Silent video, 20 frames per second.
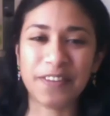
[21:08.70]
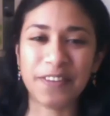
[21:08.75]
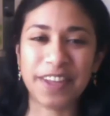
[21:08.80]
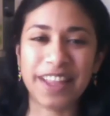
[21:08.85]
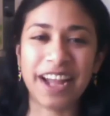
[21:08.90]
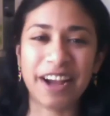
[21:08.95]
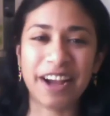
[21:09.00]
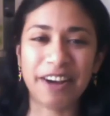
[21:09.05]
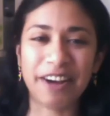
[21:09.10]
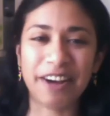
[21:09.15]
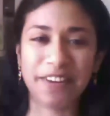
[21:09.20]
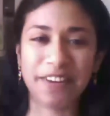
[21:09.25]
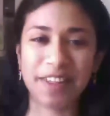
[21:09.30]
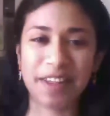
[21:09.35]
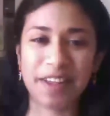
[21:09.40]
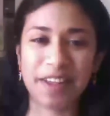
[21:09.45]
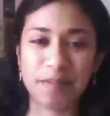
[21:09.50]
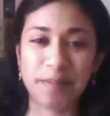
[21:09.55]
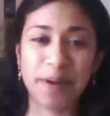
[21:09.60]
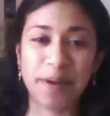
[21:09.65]
now
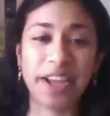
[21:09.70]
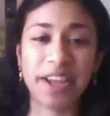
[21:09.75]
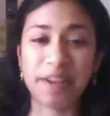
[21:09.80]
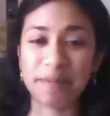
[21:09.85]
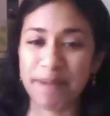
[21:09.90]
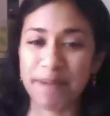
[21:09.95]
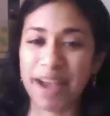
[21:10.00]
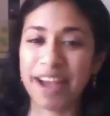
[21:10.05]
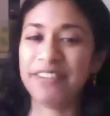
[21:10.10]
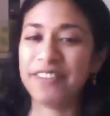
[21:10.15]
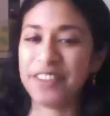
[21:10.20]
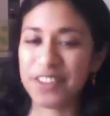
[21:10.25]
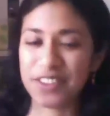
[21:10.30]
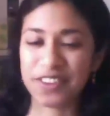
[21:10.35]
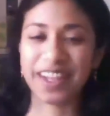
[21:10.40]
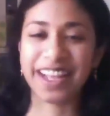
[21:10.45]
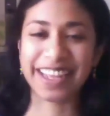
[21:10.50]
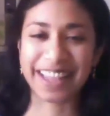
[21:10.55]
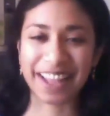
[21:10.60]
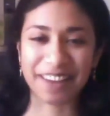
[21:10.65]
is Breaking Bad. I used
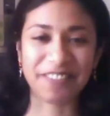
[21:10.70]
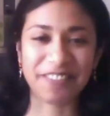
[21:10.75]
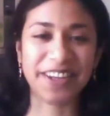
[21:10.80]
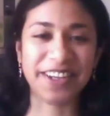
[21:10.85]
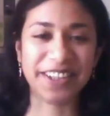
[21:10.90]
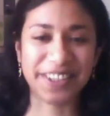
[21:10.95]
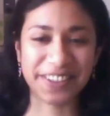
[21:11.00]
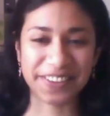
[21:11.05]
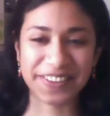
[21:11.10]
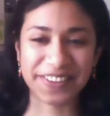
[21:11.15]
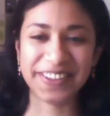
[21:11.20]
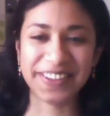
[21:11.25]
to like that one too.